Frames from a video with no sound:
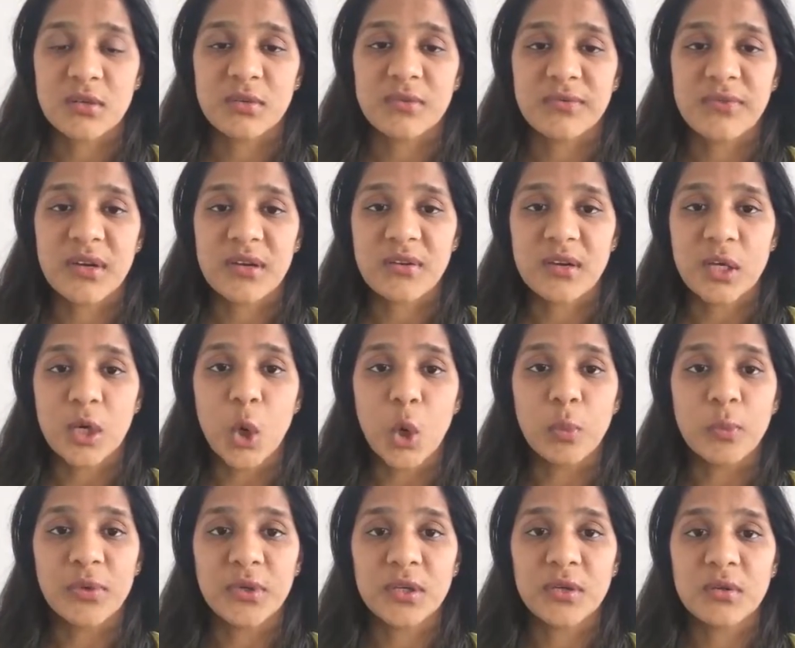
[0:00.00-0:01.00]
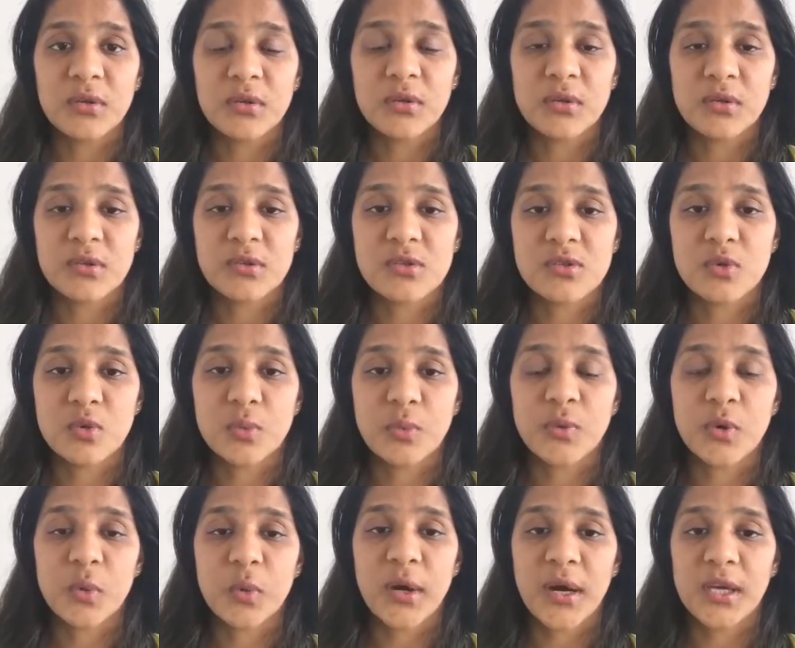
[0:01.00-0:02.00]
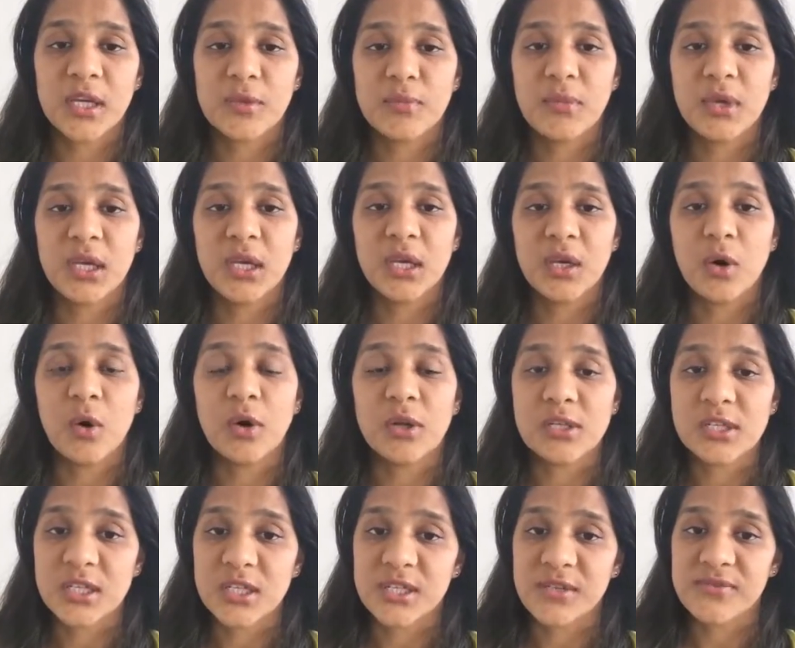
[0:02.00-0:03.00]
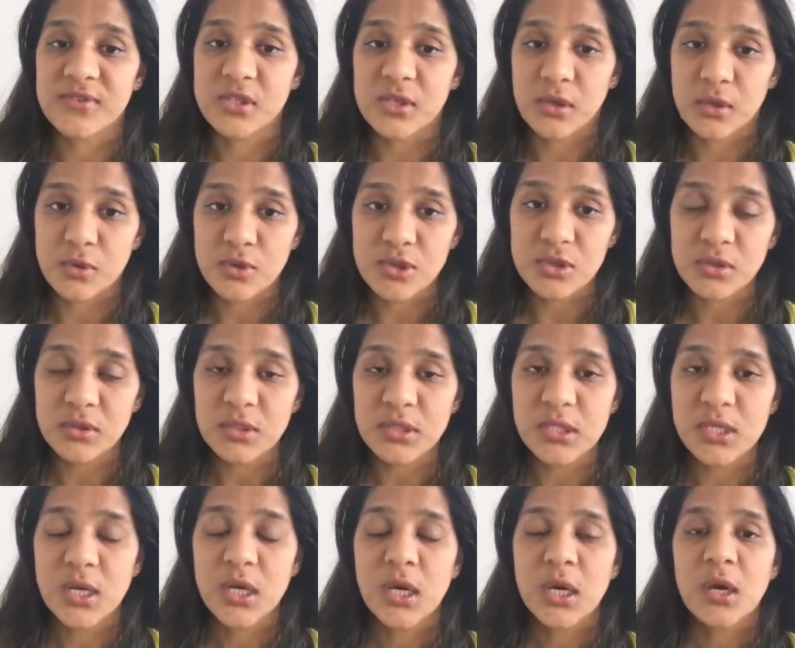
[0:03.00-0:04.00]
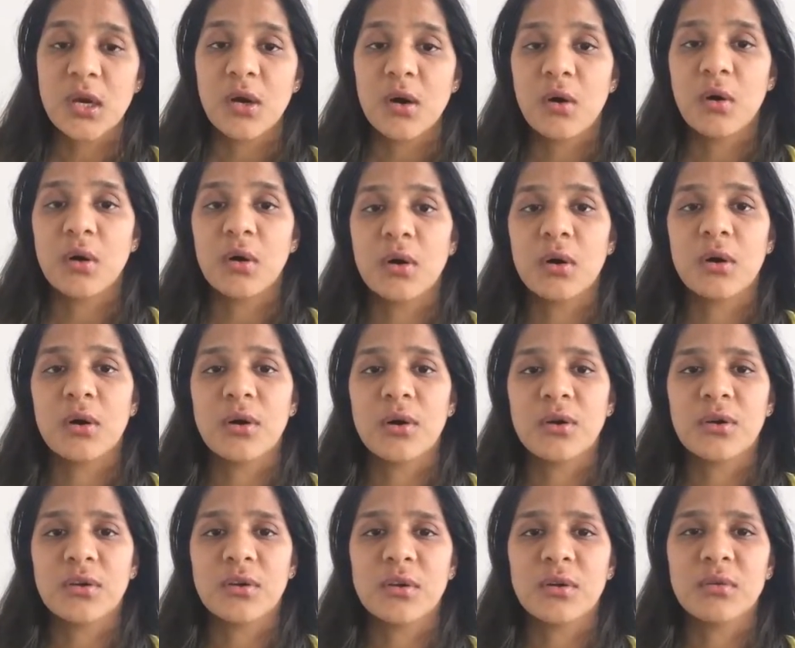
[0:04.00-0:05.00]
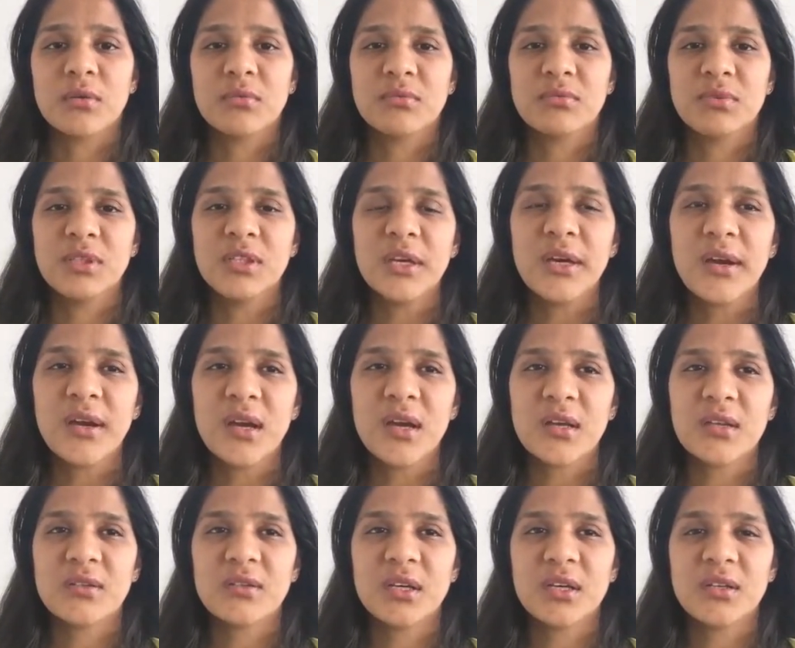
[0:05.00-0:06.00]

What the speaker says: very open to provide me alternative solutions. Or, yeah, they